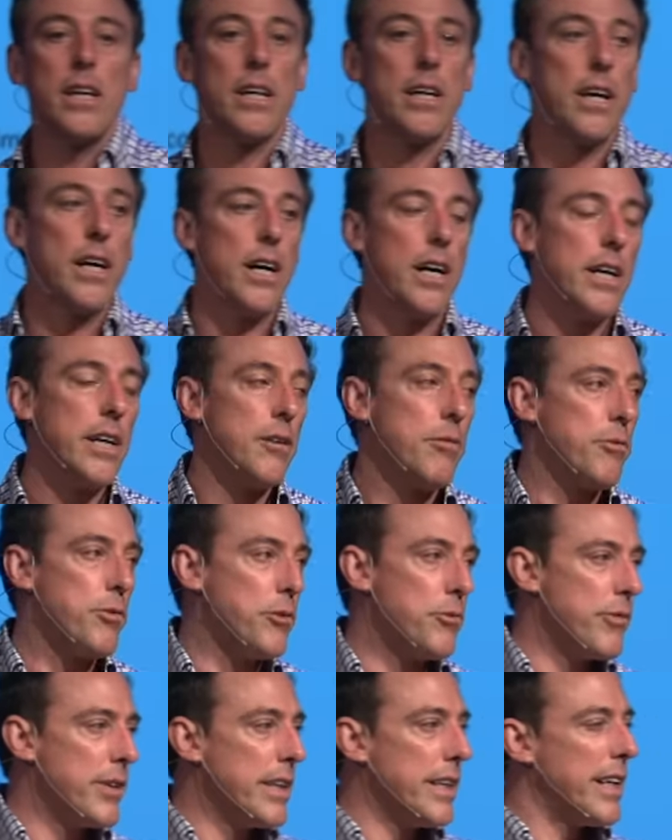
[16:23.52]
uh, if
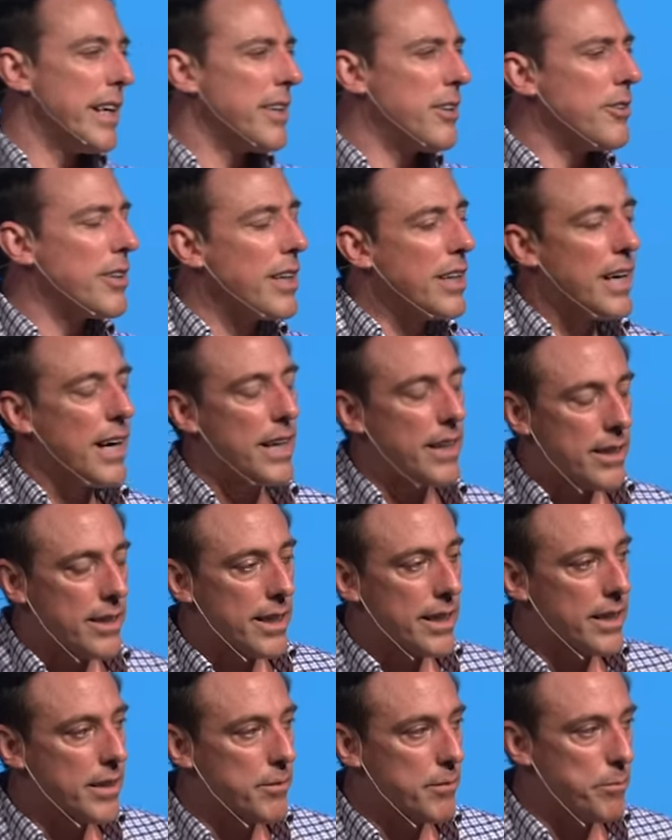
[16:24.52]
you read it. And you can kind of
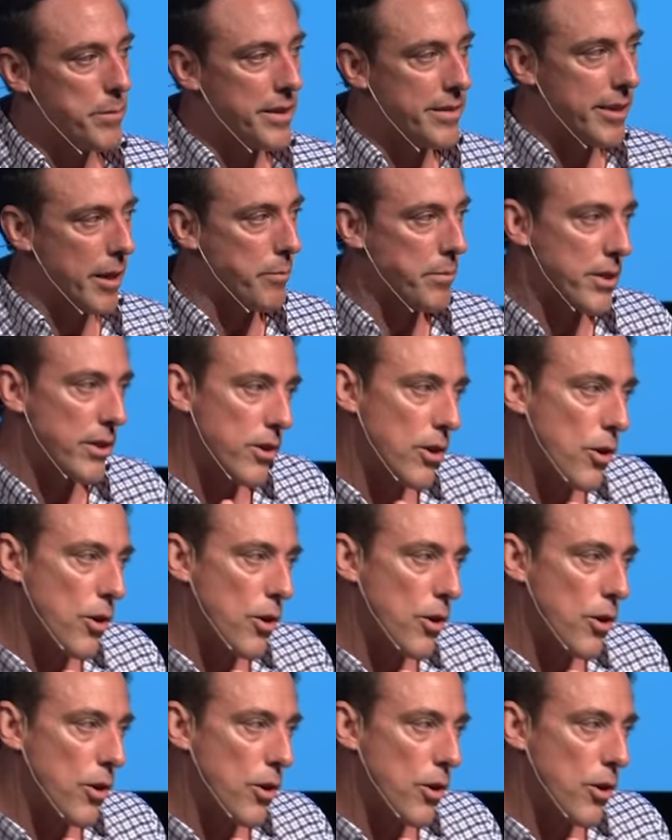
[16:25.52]
like be tempted to